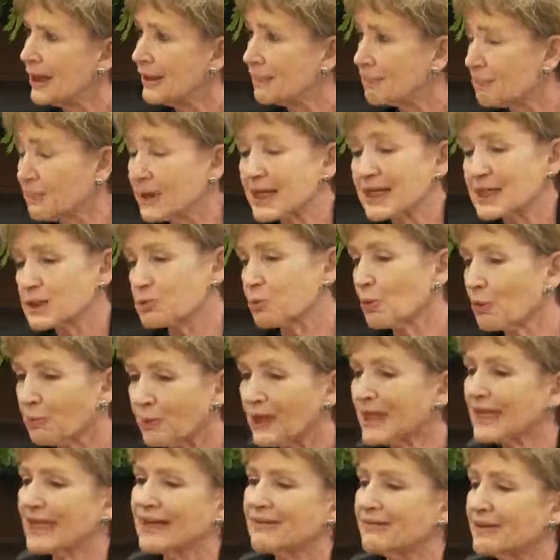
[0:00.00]
because we'll
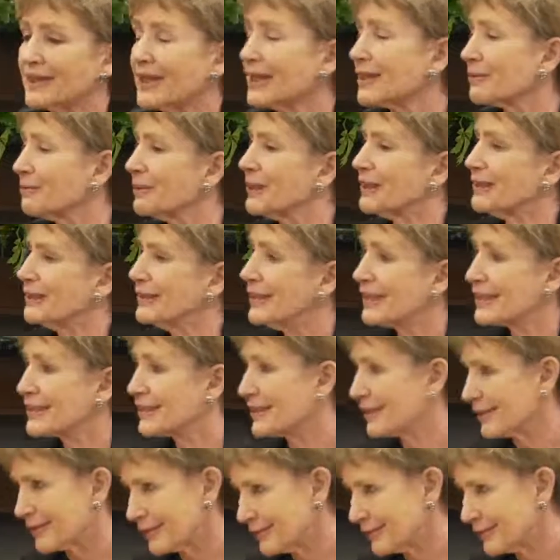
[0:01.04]
probably have another one next year.